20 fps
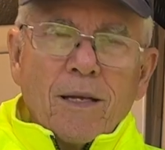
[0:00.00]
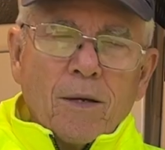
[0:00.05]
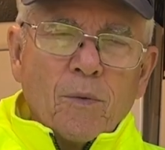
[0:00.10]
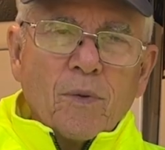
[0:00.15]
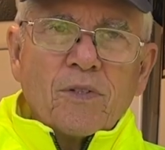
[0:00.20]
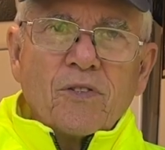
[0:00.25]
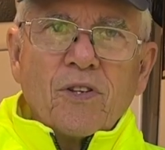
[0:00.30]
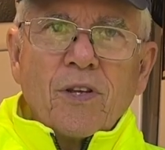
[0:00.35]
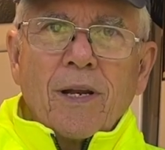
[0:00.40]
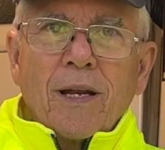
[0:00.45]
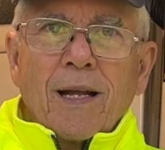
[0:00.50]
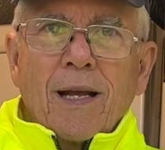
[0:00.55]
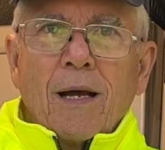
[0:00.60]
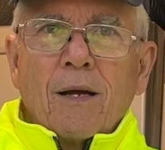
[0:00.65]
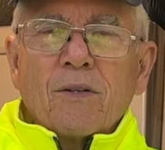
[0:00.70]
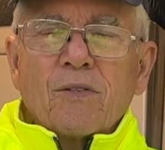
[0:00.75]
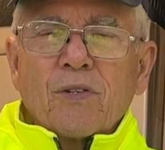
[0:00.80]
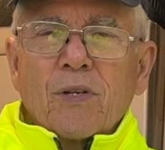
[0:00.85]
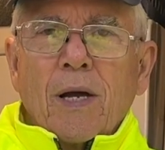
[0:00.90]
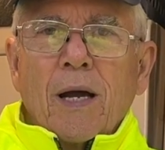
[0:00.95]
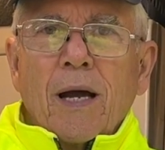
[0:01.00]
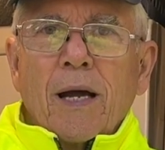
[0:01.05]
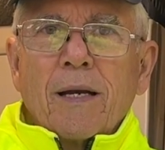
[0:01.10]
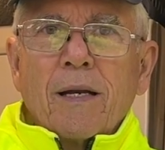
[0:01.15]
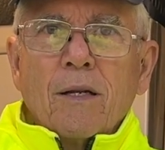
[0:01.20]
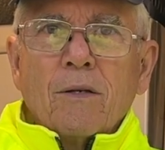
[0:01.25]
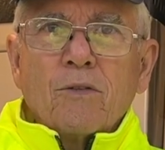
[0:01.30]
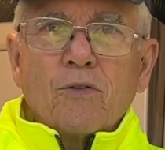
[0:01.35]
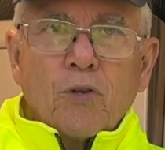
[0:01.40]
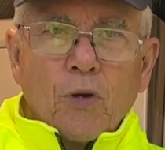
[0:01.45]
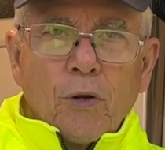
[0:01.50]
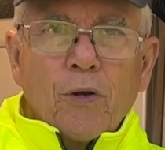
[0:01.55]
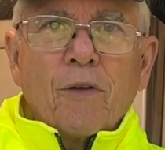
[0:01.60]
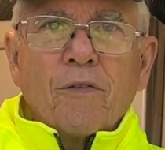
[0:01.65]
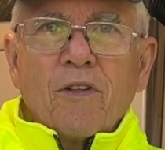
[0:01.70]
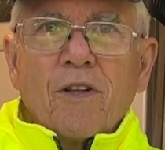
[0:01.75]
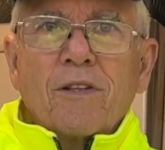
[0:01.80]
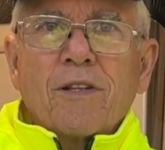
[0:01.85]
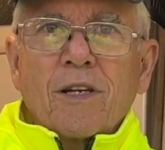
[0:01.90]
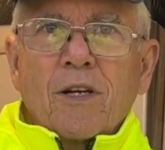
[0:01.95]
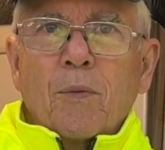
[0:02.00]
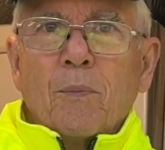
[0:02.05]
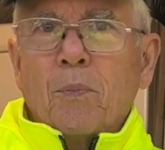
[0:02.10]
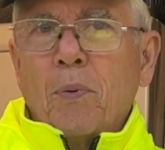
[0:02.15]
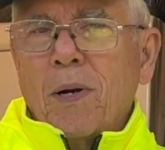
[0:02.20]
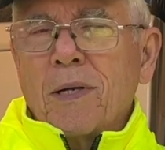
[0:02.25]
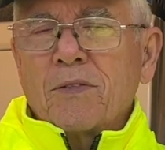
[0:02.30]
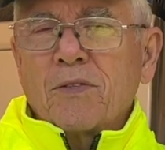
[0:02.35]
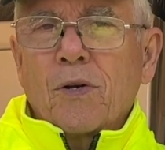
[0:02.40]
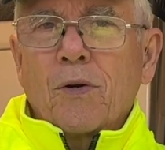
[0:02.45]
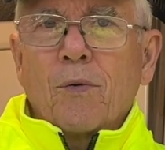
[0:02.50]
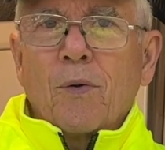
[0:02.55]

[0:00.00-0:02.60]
It was sitting outside, and show you that the compressor